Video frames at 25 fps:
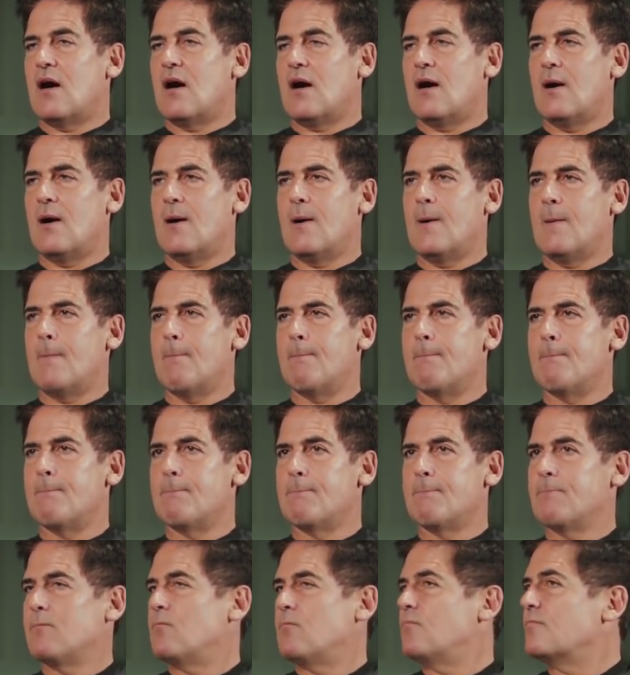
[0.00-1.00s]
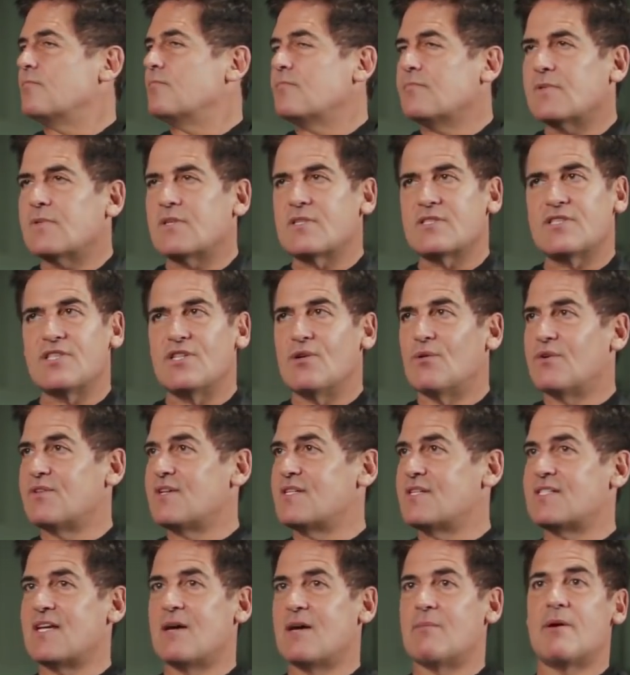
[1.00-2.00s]
because you know what
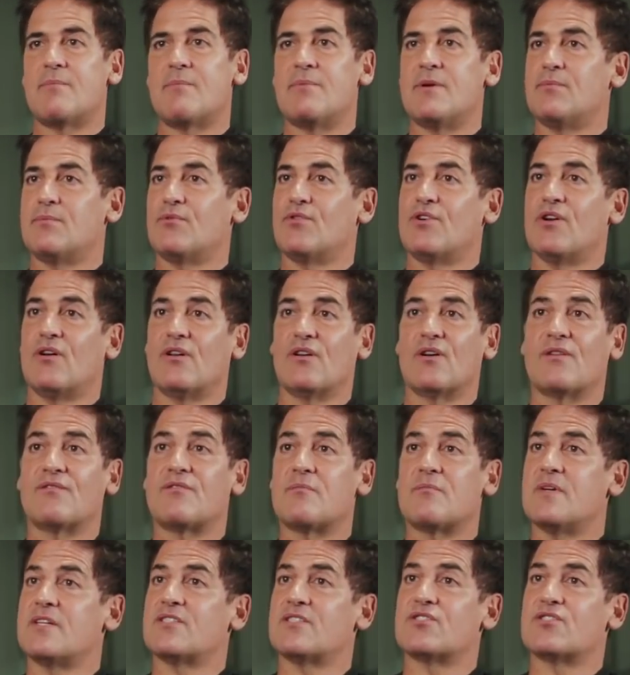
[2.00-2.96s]
they say about people who don't learn from